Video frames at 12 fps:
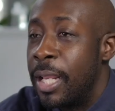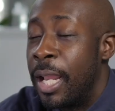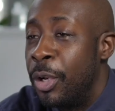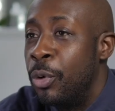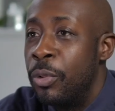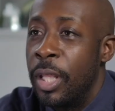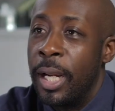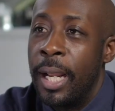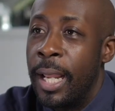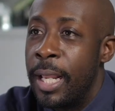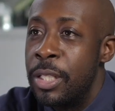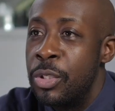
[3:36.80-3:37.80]
I knew that I
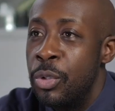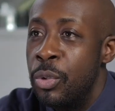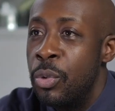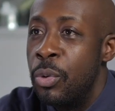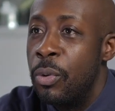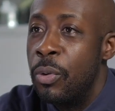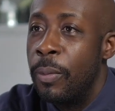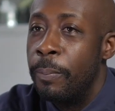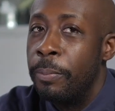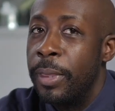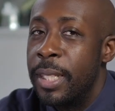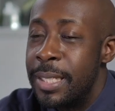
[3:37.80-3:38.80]
had to
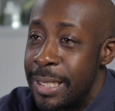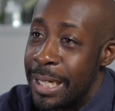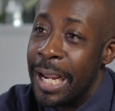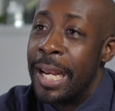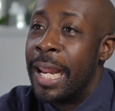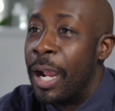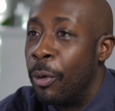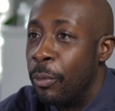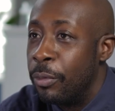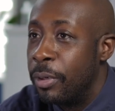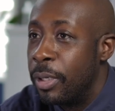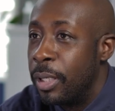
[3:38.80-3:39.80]
stand out,
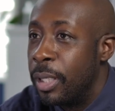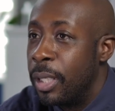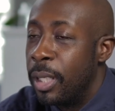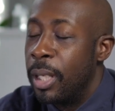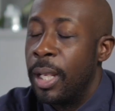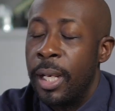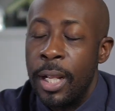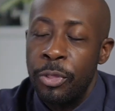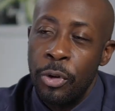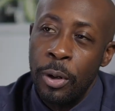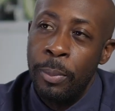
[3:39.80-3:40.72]
and I thought